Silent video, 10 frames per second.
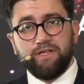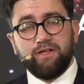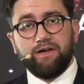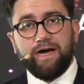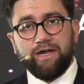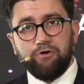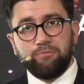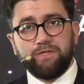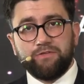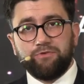I
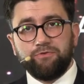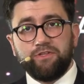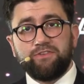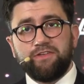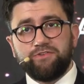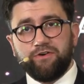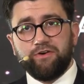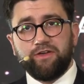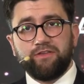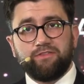hope that you did
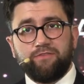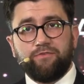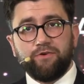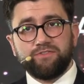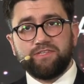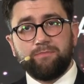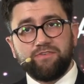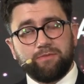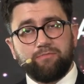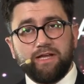enjoy the fall
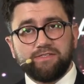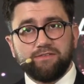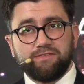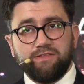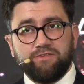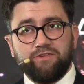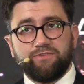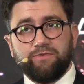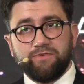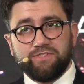CyberSec Brussels Leaders
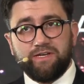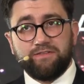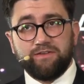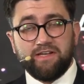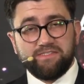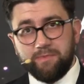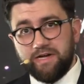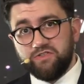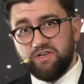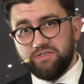Foresight as
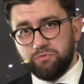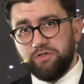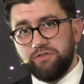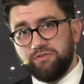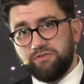much as we did.